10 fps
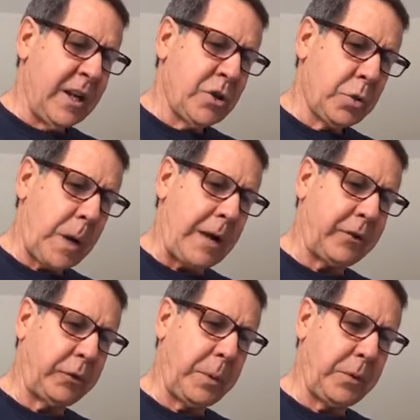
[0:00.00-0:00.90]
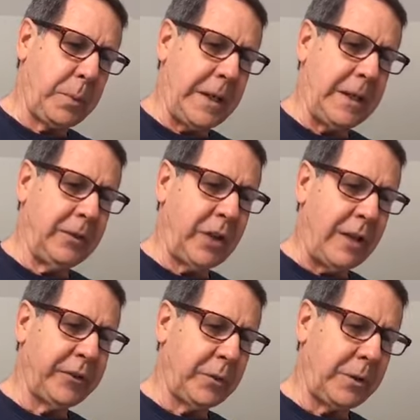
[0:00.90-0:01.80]
trucks with wings,
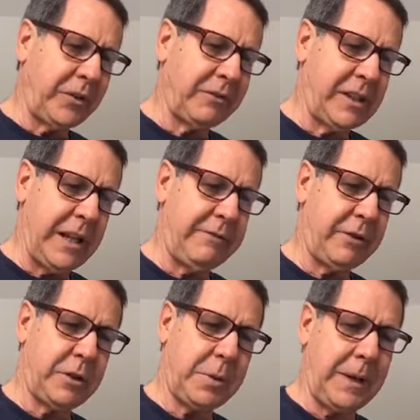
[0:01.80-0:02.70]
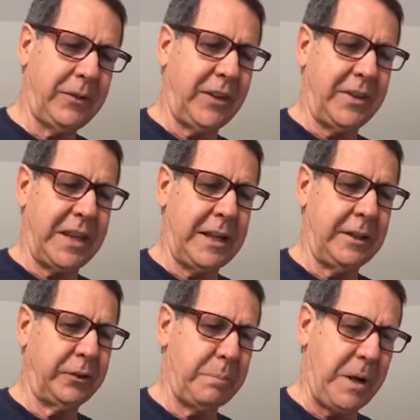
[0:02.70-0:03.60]
all sorts of clever, crazy
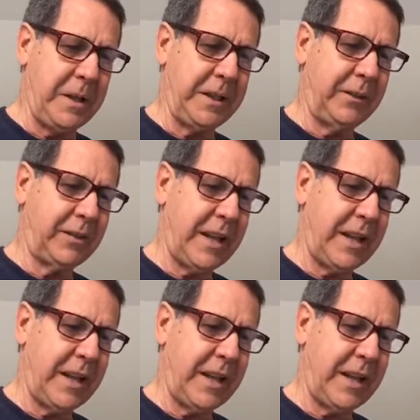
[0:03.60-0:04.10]
things. Pulleys,